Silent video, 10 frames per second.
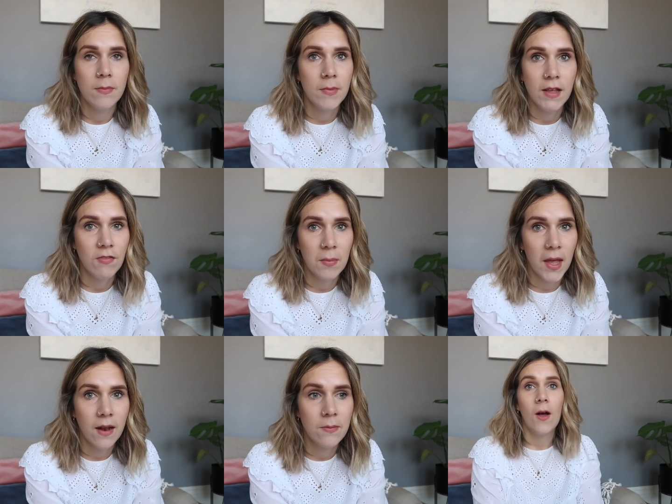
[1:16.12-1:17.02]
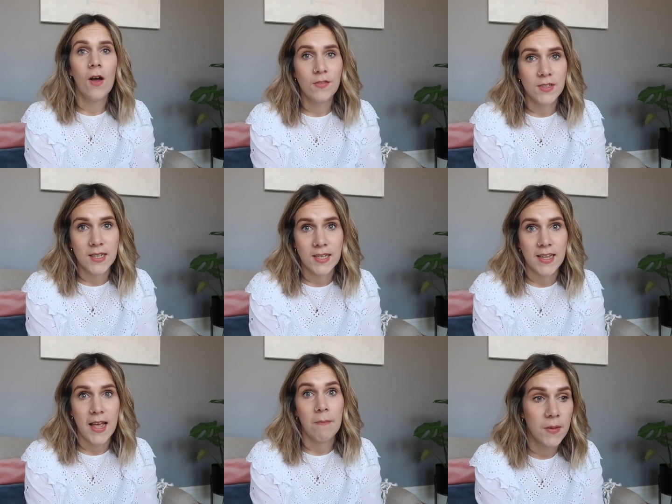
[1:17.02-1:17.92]
leave them again. After 6
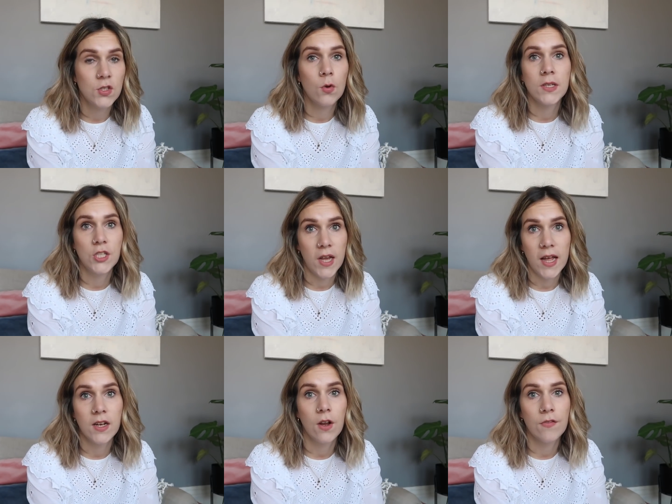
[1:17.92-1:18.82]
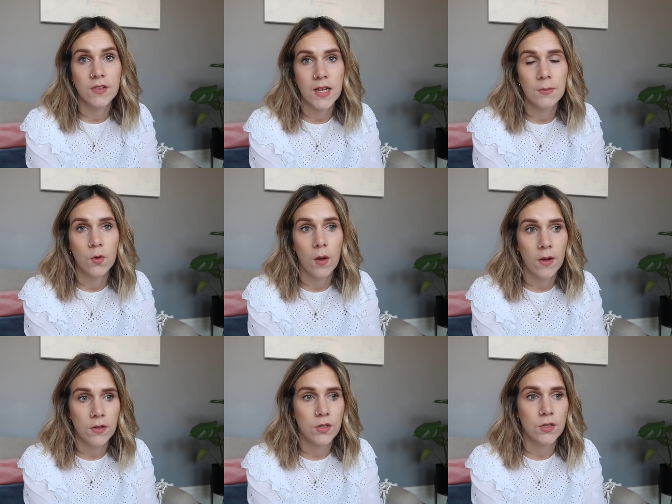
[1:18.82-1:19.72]
AM, it's always Jet. Nova sleeps quite
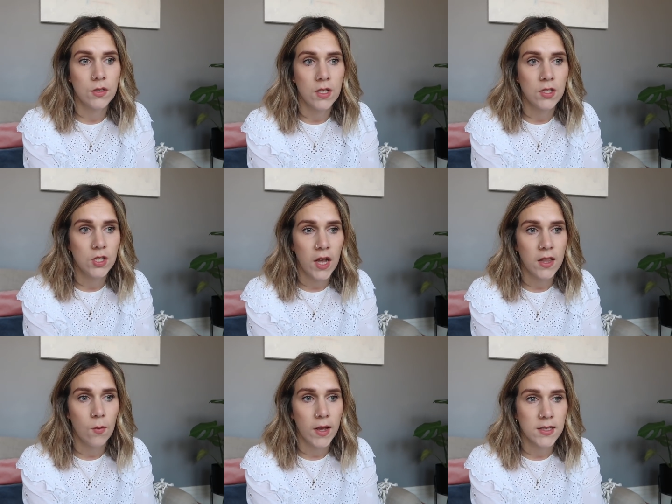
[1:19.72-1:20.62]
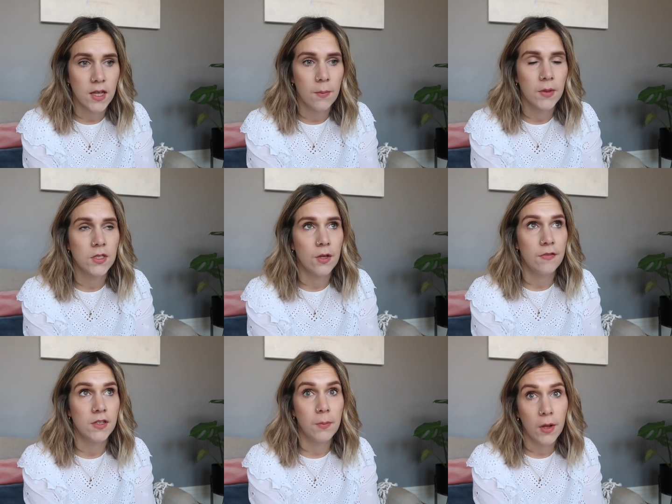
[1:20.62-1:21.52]
well, so it's Jet that wakes up. And so
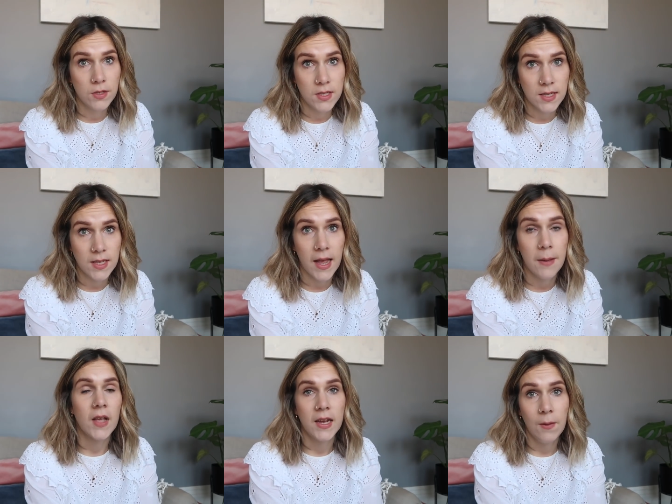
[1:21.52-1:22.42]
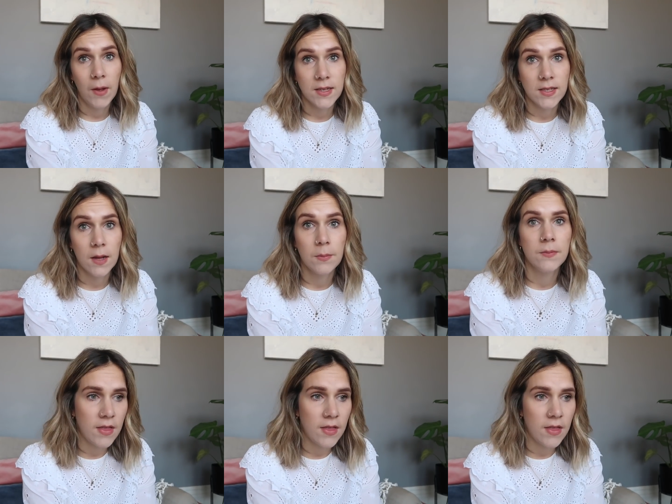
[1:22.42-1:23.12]
if it's post 6 AM and he wakes up,